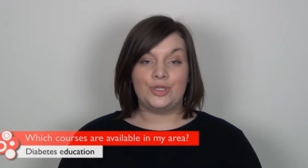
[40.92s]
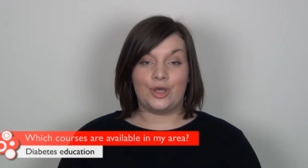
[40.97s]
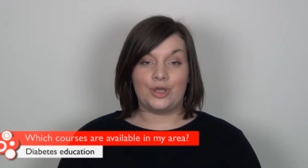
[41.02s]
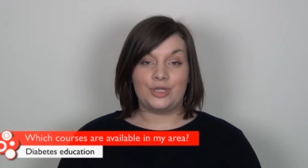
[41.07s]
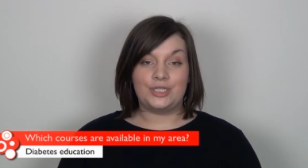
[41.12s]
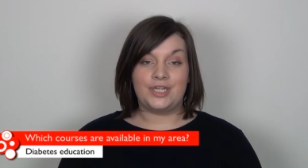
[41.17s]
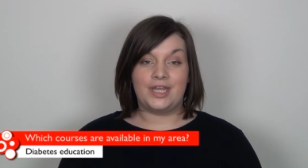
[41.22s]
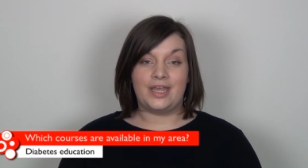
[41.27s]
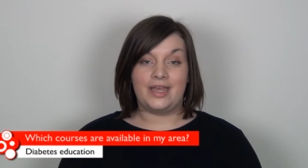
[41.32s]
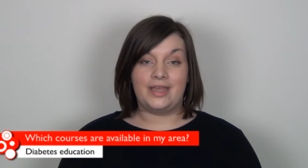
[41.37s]

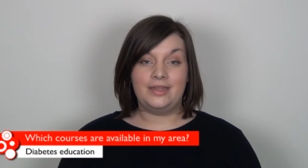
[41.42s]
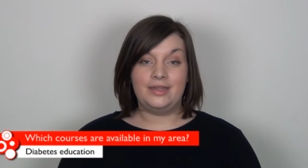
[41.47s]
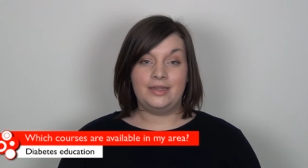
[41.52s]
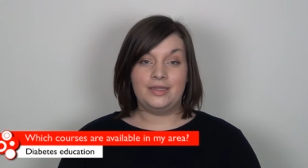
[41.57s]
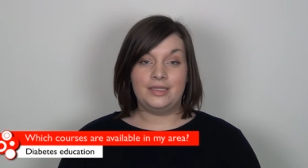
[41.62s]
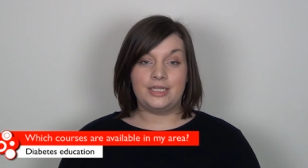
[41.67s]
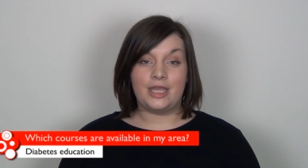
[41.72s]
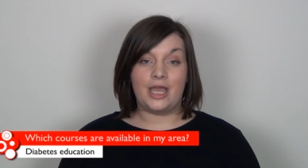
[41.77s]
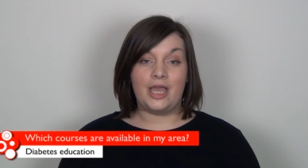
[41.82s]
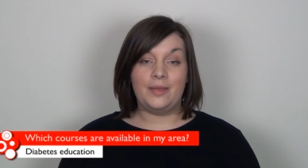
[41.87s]
doctor,
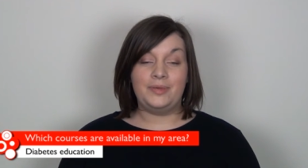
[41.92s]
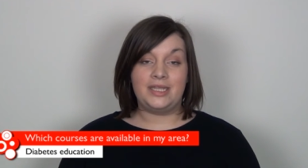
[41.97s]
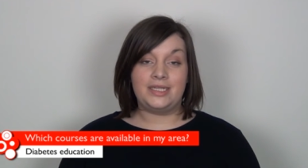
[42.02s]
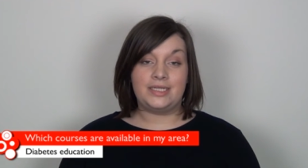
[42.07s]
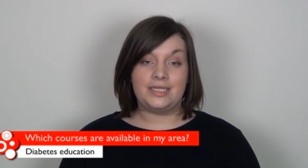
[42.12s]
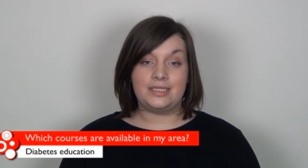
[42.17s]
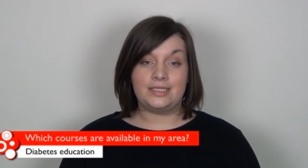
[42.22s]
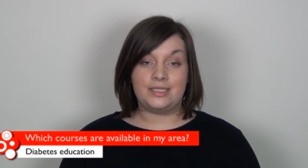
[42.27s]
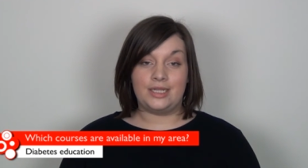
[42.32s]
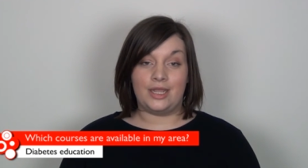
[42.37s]

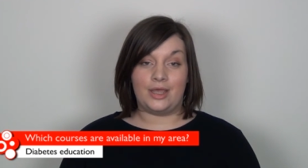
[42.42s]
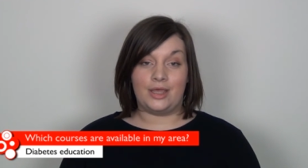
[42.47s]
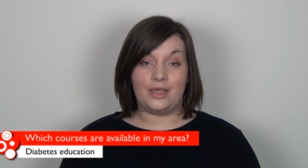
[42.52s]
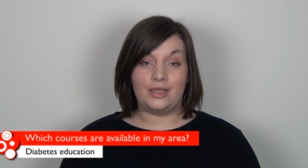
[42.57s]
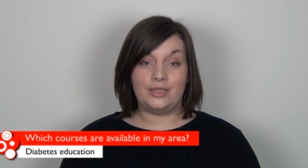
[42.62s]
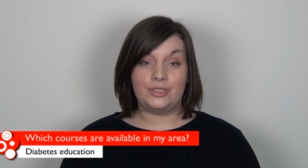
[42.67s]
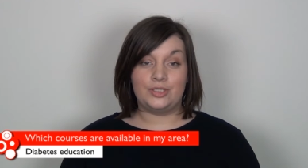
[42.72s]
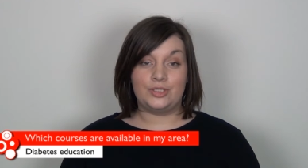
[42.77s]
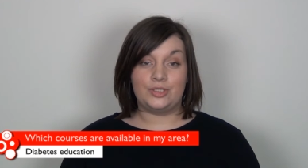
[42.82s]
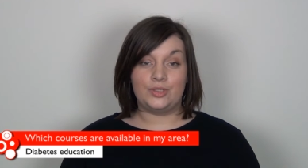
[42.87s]
diabetes
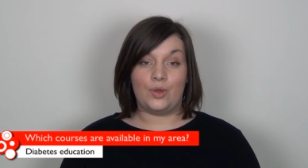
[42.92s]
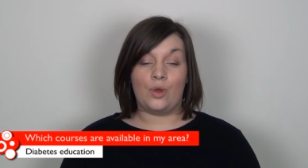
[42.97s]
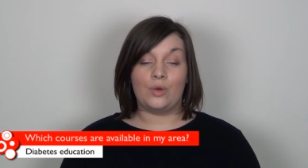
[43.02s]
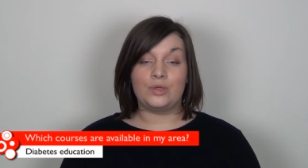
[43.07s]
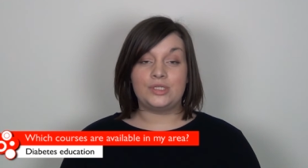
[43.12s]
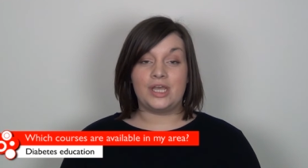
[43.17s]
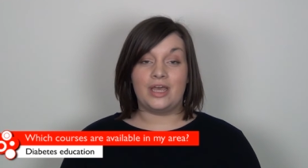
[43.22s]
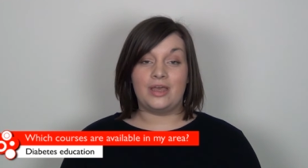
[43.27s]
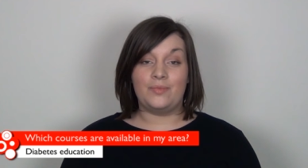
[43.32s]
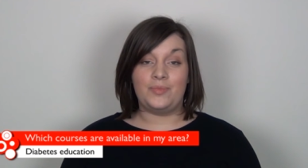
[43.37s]
nurse,
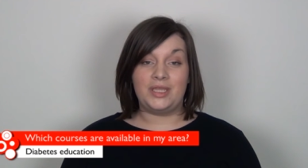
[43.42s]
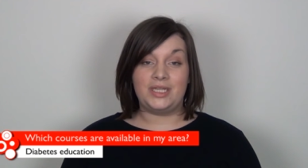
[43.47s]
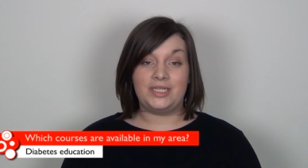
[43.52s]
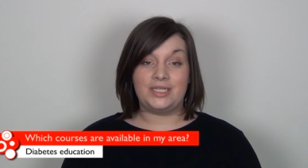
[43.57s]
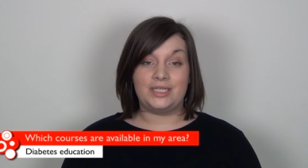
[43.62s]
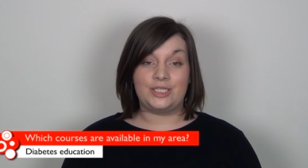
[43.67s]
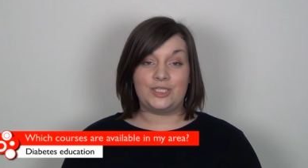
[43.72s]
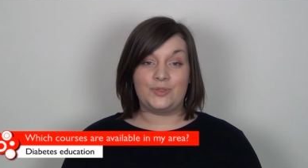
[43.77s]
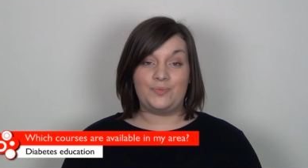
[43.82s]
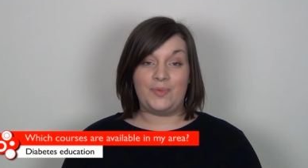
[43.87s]
or
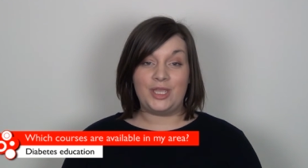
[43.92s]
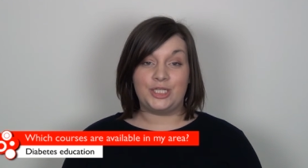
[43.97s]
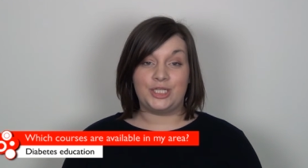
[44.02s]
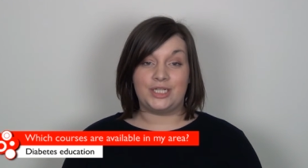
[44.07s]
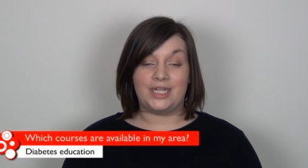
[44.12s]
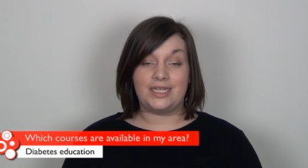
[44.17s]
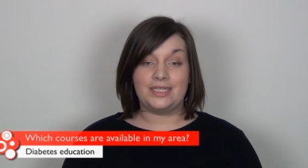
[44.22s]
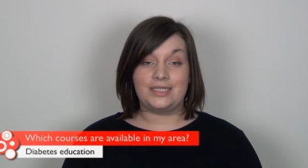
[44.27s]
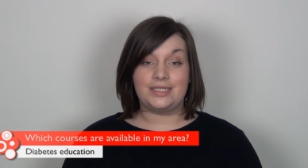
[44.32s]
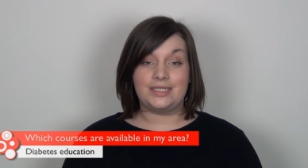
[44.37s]
diabetes
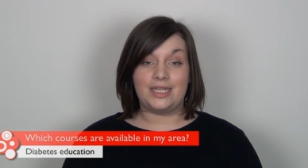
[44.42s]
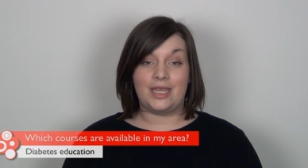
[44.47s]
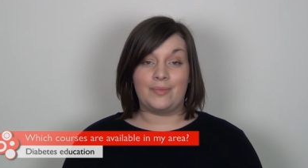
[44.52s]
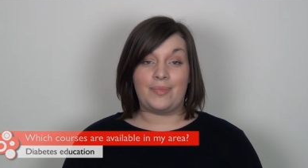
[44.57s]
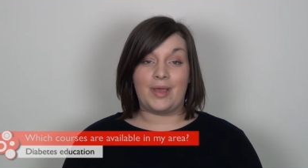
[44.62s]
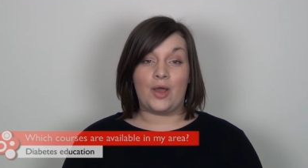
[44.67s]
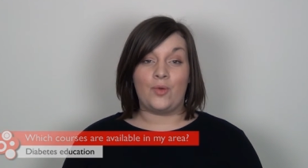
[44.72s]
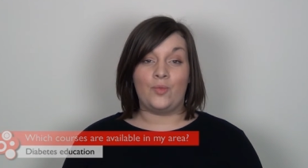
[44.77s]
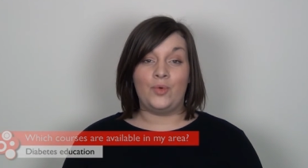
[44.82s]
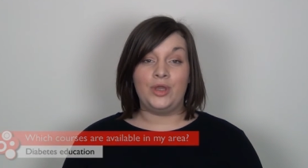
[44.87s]
specialist
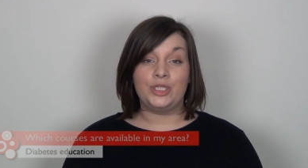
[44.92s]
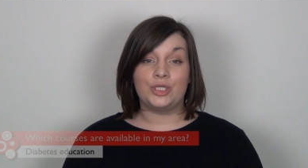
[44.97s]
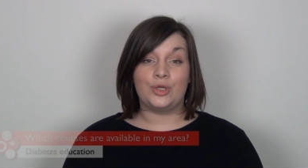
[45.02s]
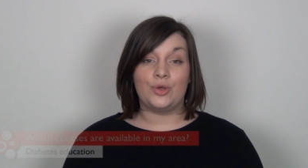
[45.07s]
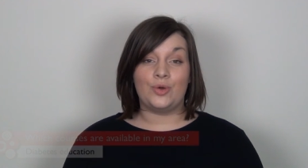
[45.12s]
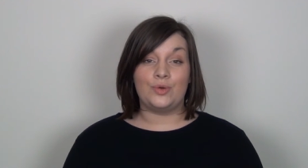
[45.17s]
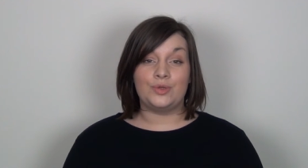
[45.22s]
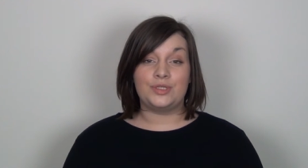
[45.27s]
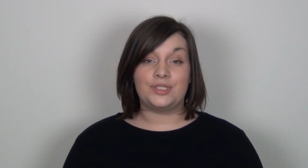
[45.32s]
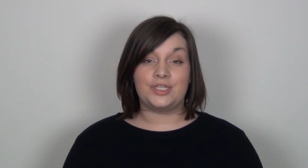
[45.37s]
about which
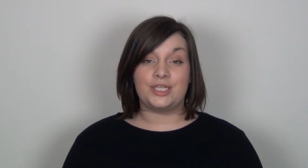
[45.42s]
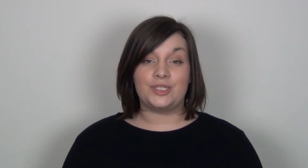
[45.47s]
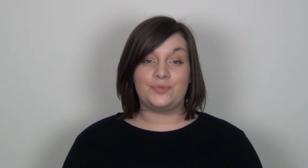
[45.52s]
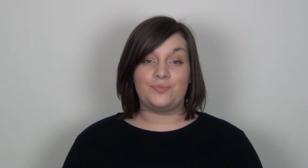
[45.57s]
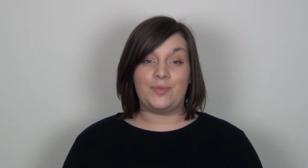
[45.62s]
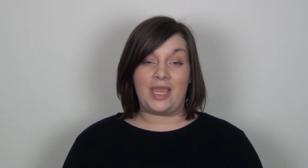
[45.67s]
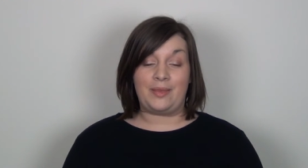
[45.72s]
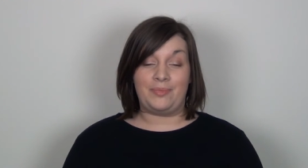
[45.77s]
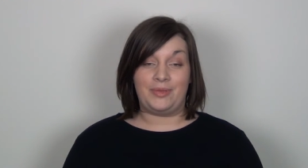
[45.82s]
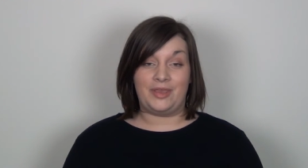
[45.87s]
courses
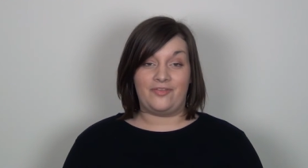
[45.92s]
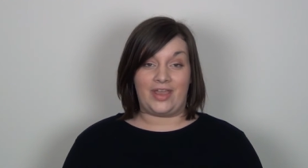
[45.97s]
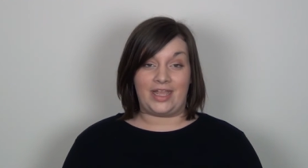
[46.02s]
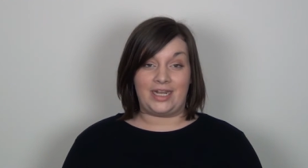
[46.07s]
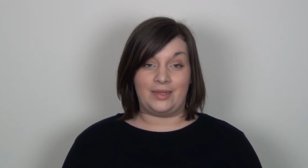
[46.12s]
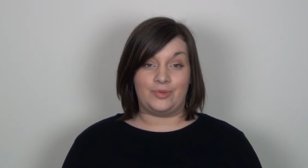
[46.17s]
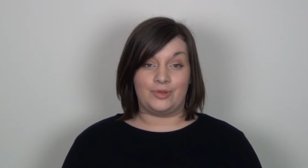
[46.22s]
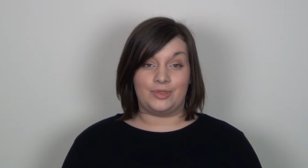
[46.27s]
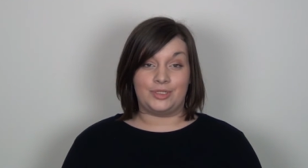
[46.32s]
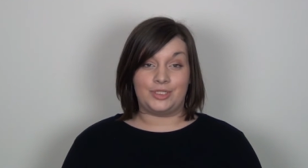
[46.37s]
may be
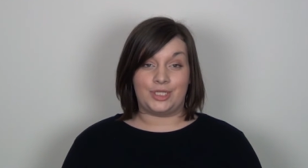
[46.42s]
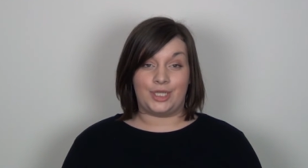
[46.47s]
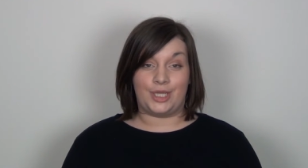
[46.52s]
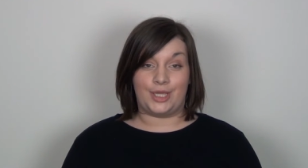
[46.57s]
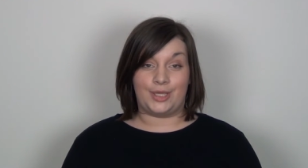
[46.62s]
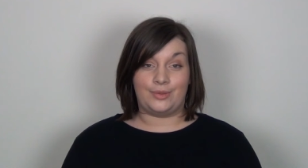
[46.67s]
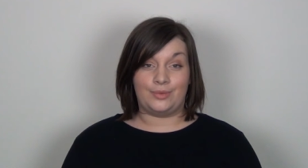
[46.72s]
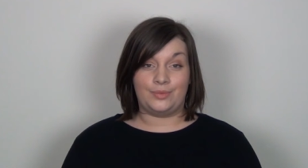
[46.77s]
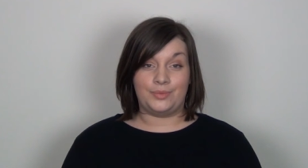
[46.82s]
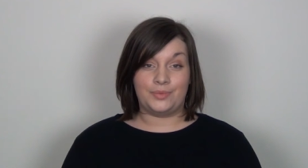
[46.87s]
available to
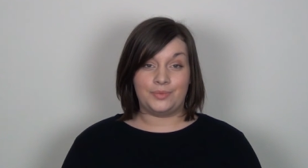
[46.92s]
you.